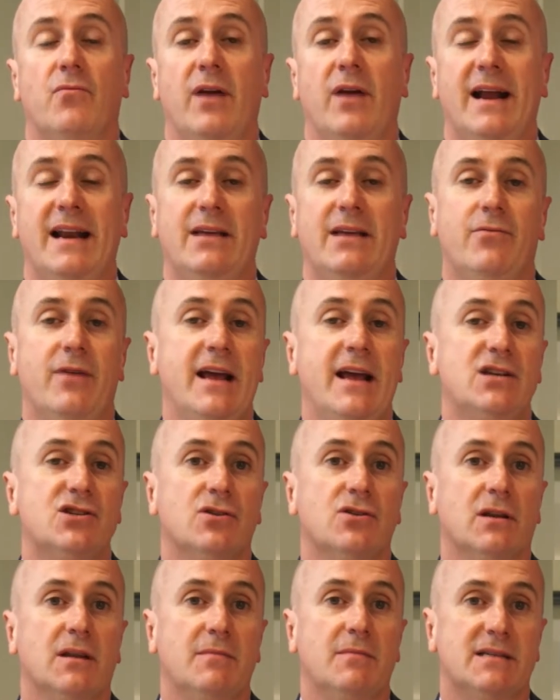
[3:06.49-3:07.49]
Any
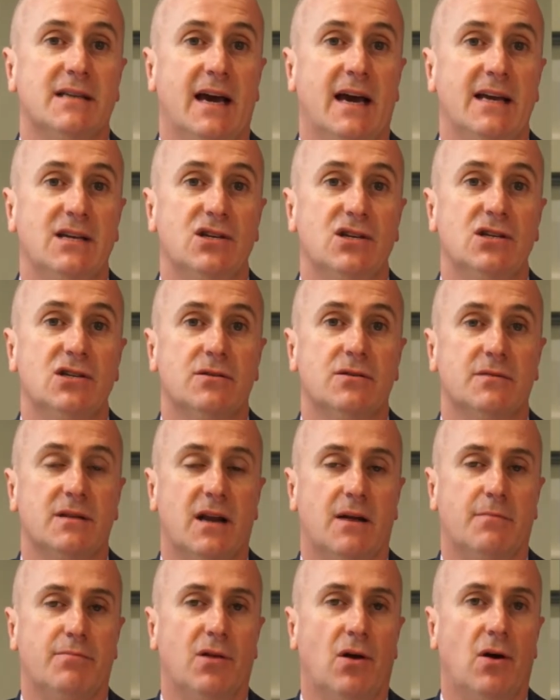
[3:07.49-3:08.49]
regional limitations
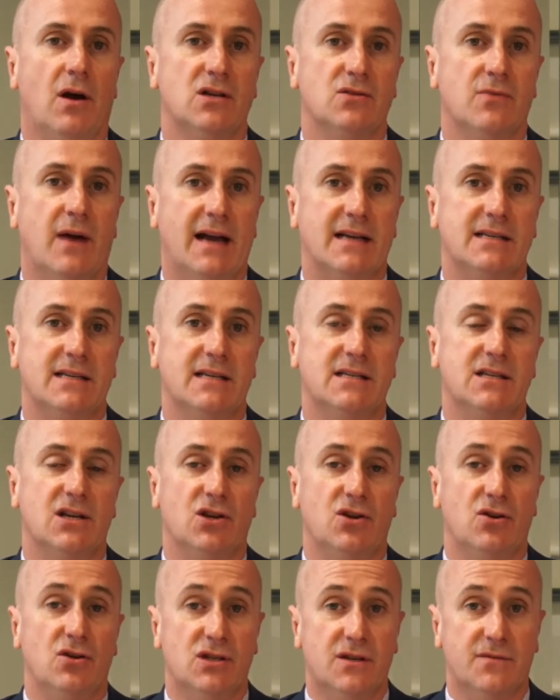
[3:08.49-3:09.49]
that apply to access
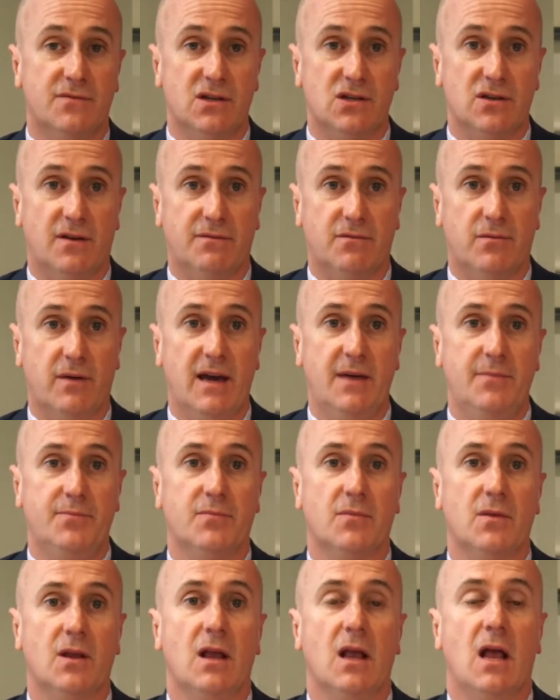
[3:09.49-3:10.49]
and use of the software?
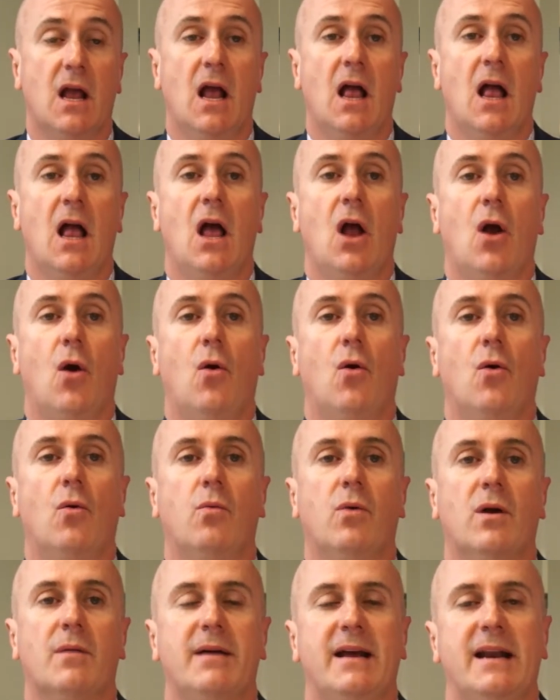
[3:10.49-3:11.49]
Or
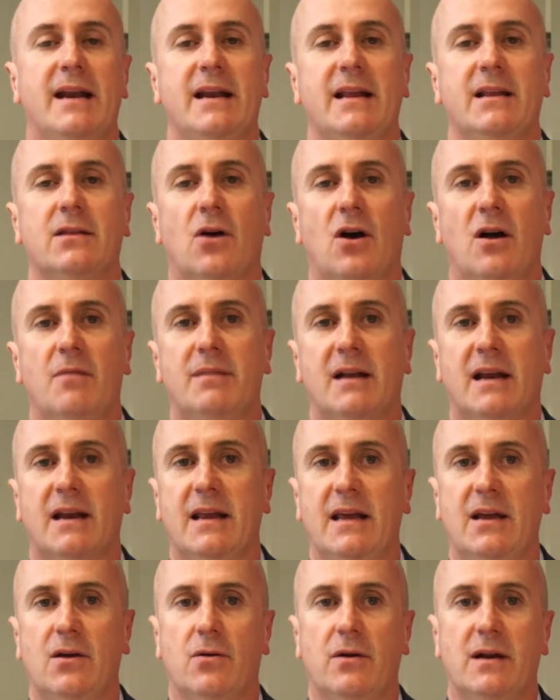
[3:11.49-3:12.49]
what about any
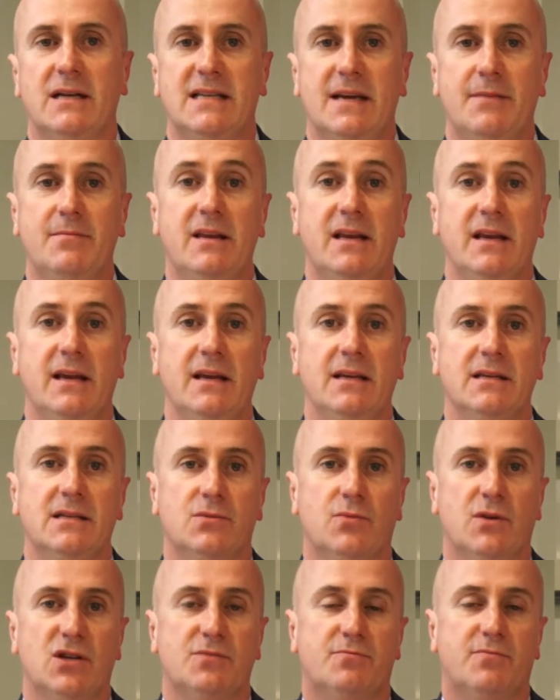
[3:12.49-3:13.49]
liability or
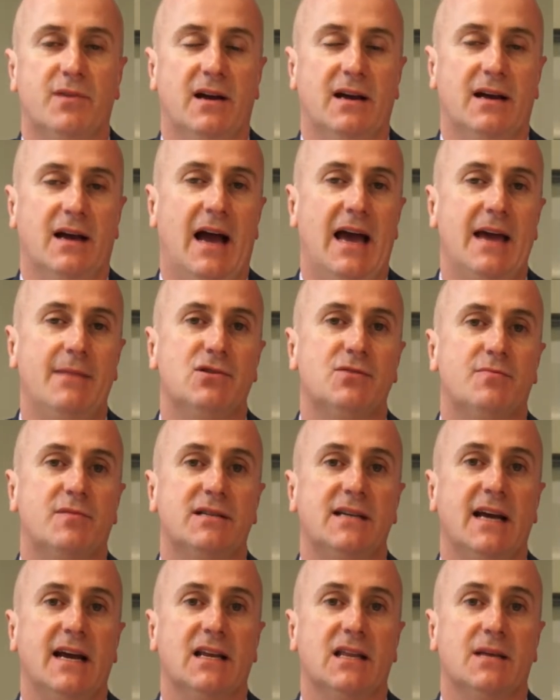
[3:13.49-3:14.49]
indemnities which aim to
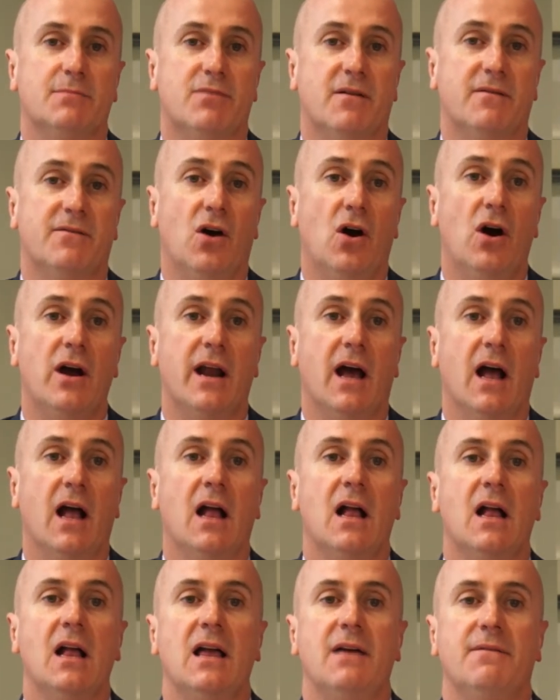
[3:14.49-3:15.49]
protect the provider
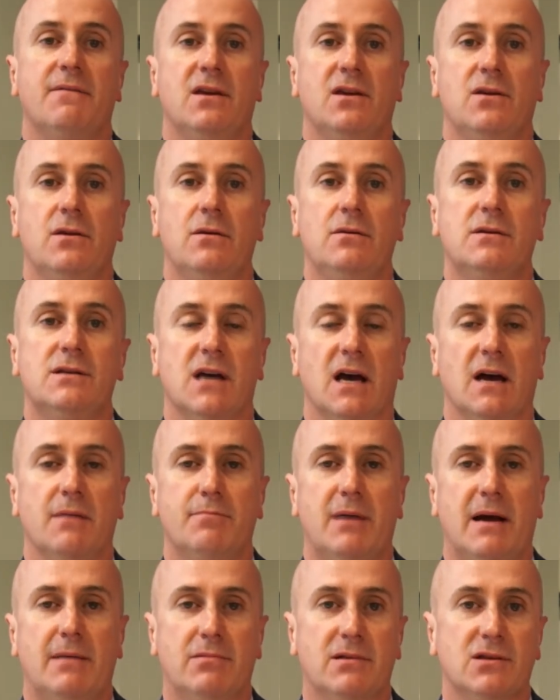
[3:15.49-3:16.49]
if a user
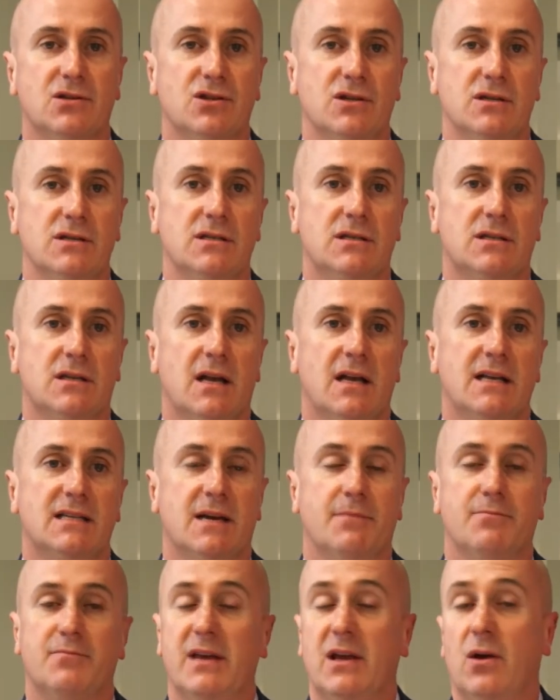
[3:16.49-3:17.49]
publishes
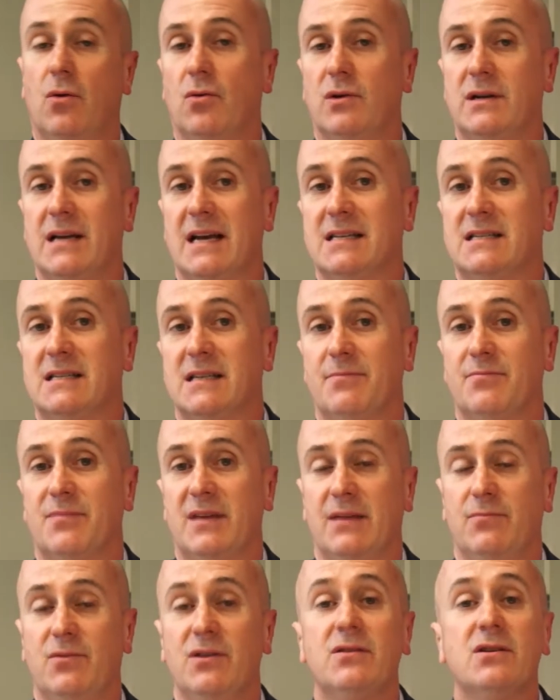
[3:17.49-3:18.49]
something or does
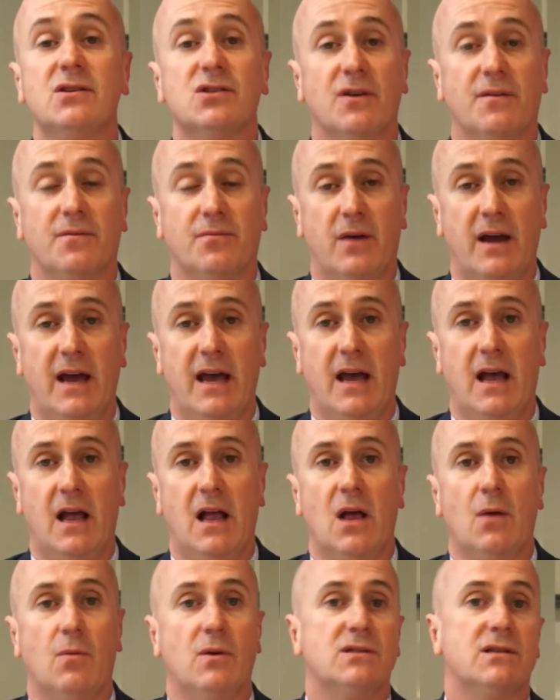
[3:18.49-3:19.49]
something with the software
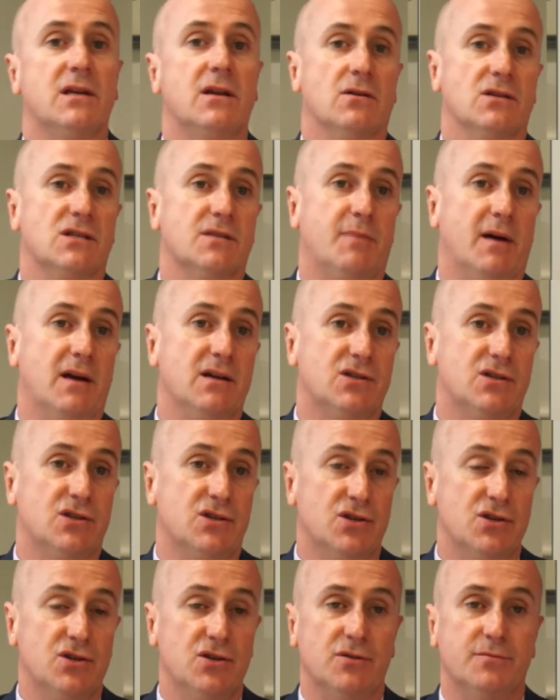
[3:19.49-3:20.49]
which they're not supposed to
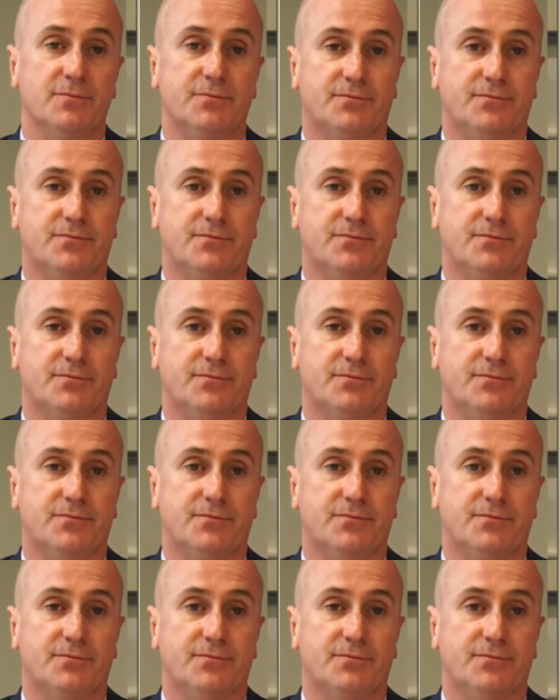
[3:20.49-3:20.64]
do?